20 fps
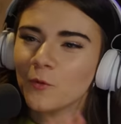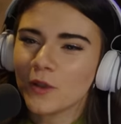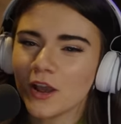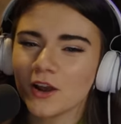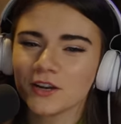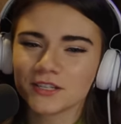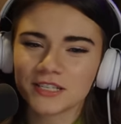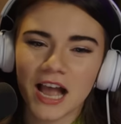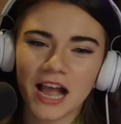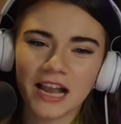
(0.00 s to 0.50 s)
We
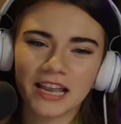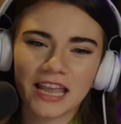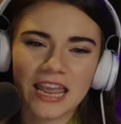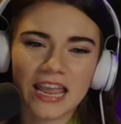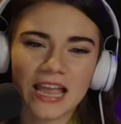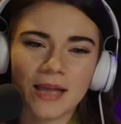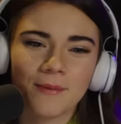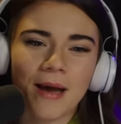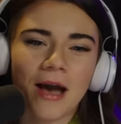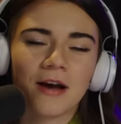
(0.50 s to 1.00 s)
are
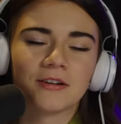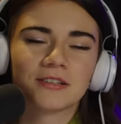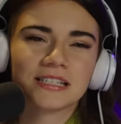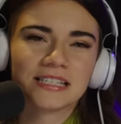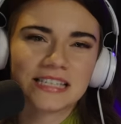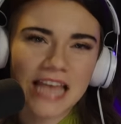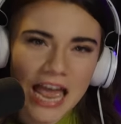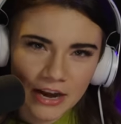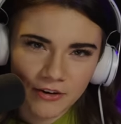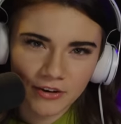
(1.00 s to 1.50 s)
talking about
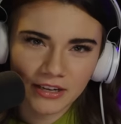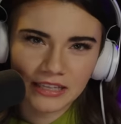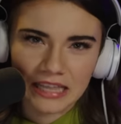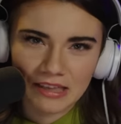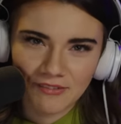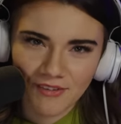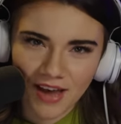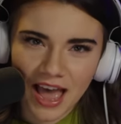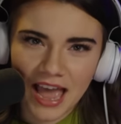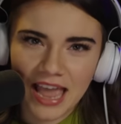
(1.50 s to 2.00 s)
Zachary
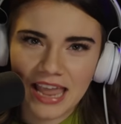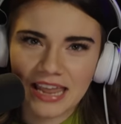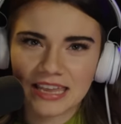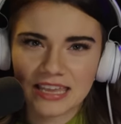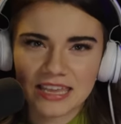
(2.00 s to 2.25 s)
Levi.